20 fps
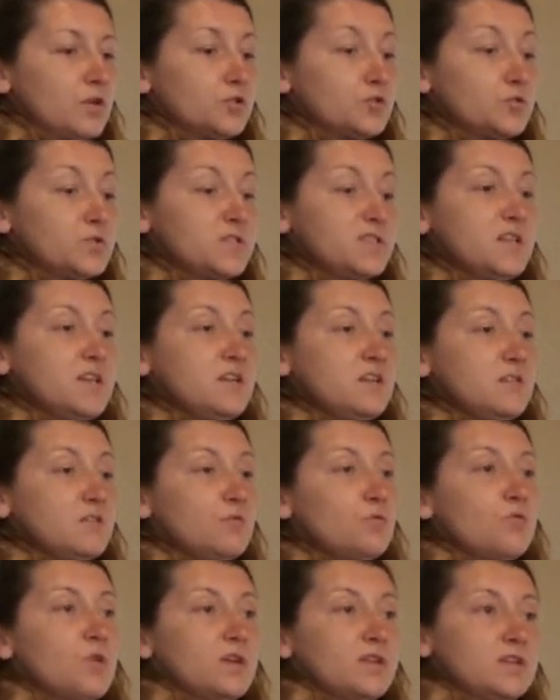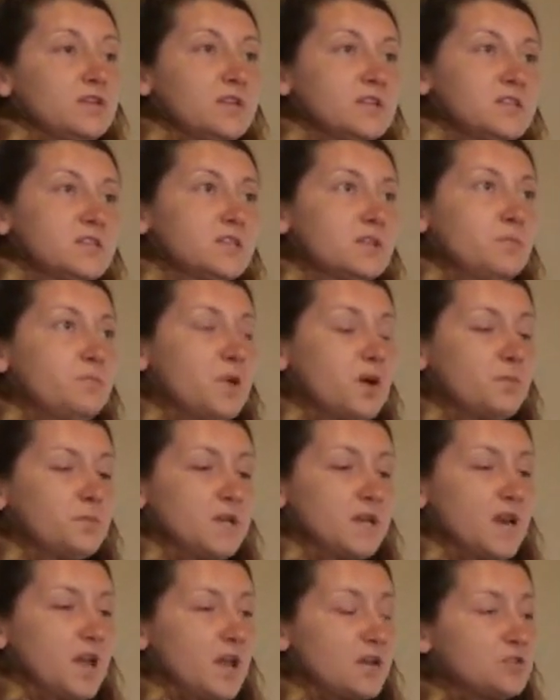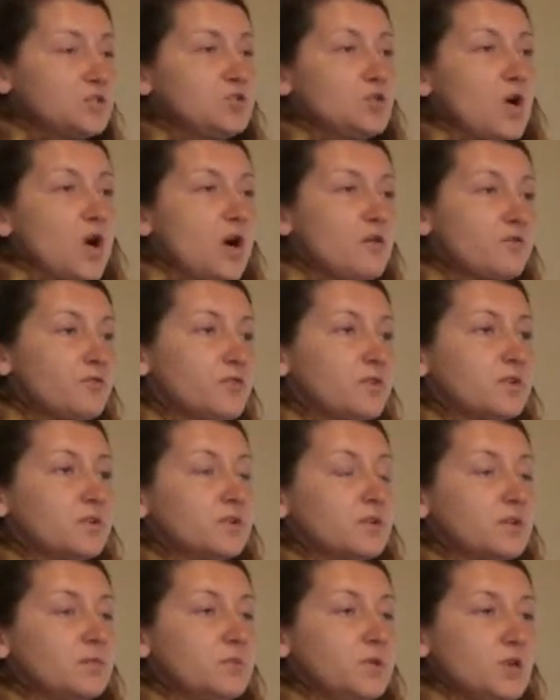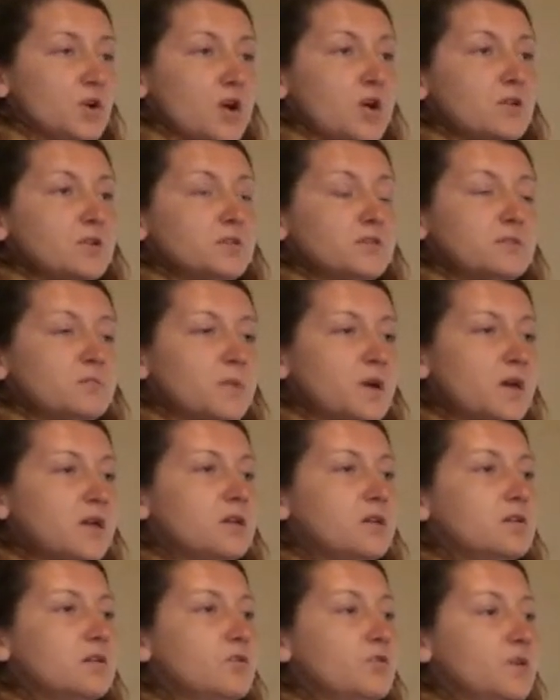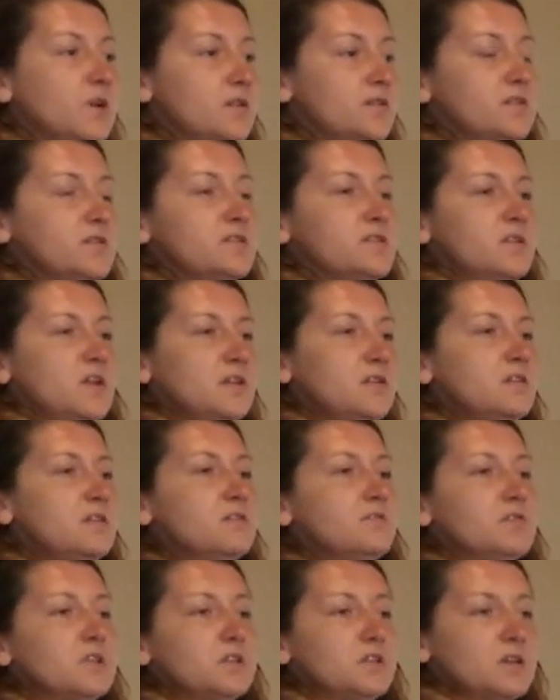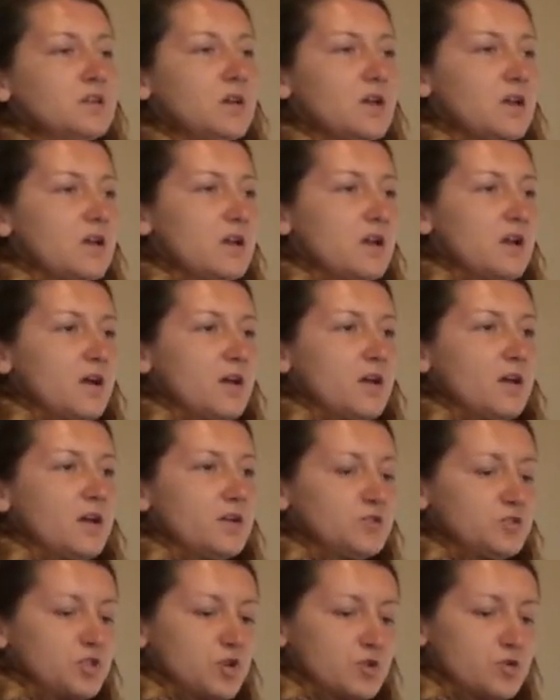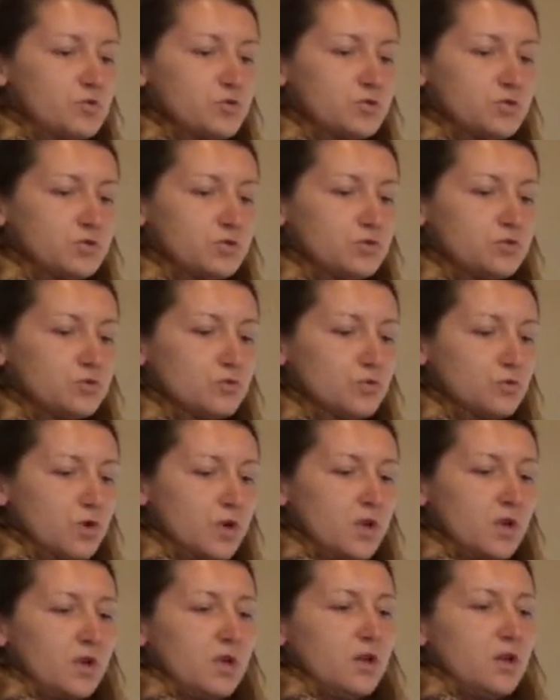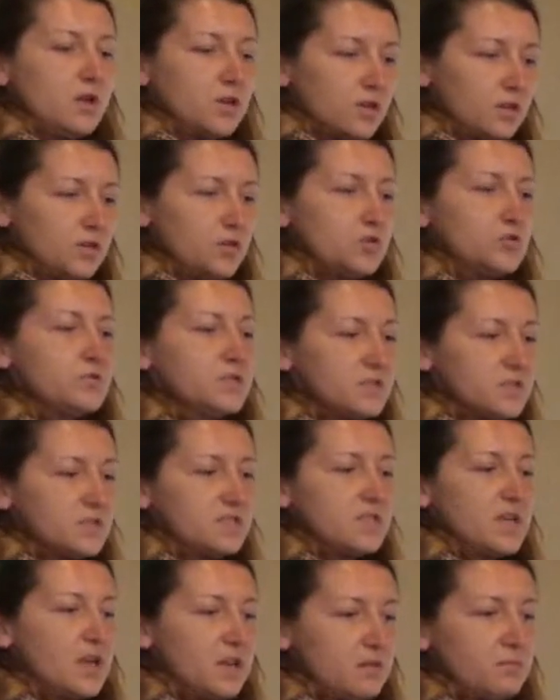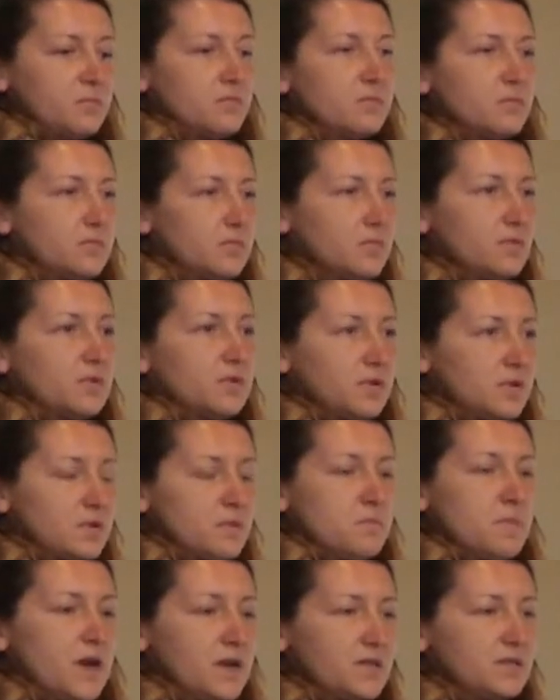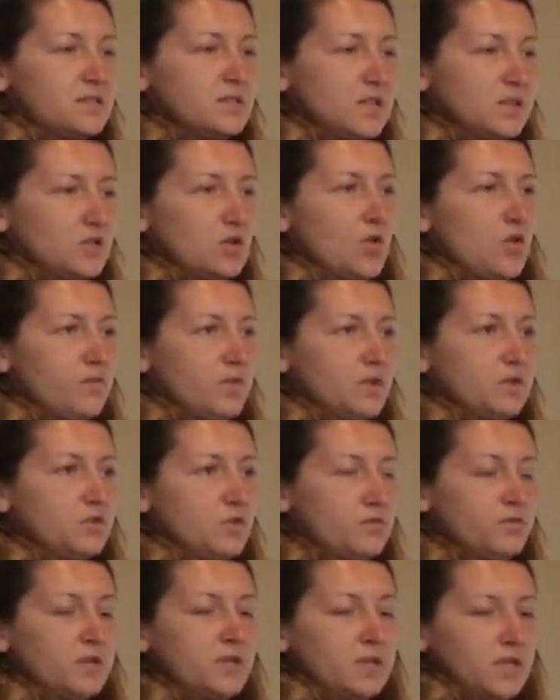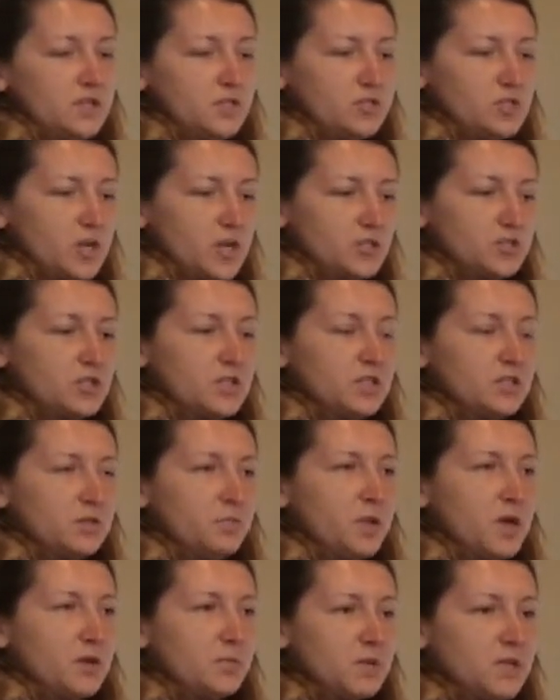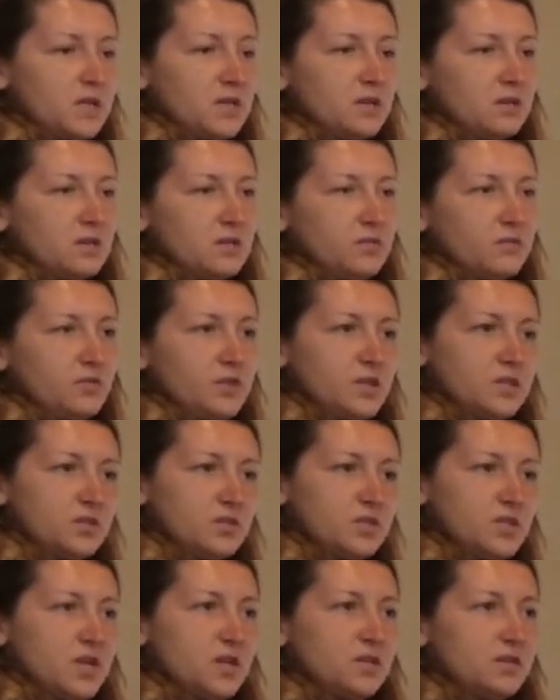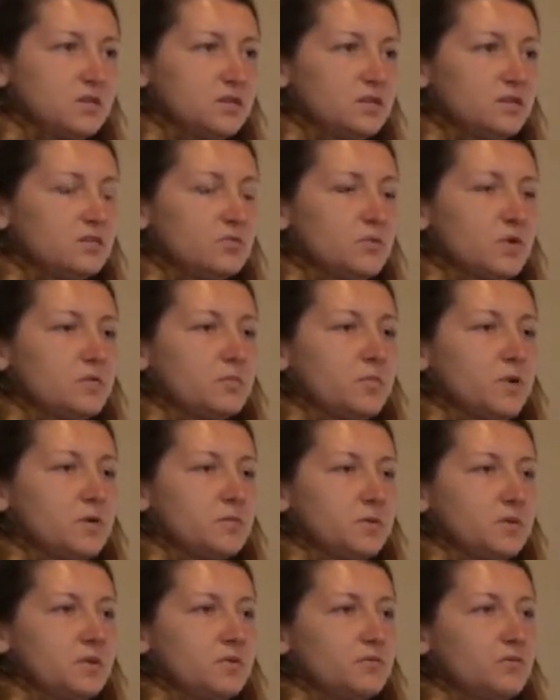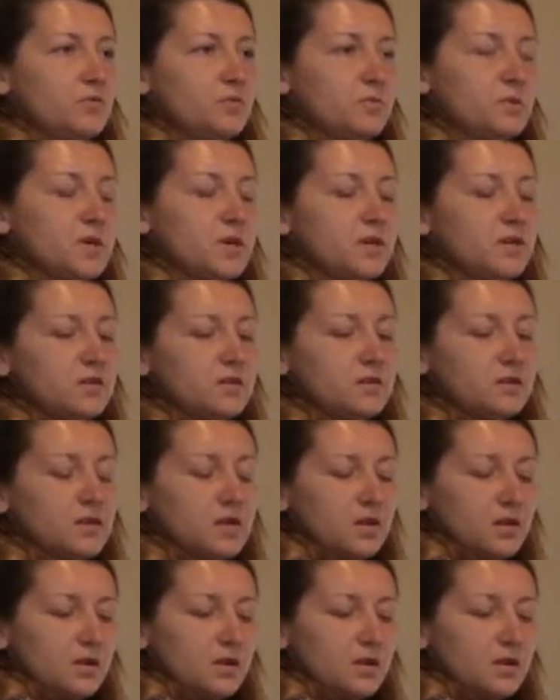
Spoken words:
see what this pumpkin has to offer beyond my own understanding of it, I chose to use the same mind state over and over again, judging the pumpkin and differentiated one pumpkin from another,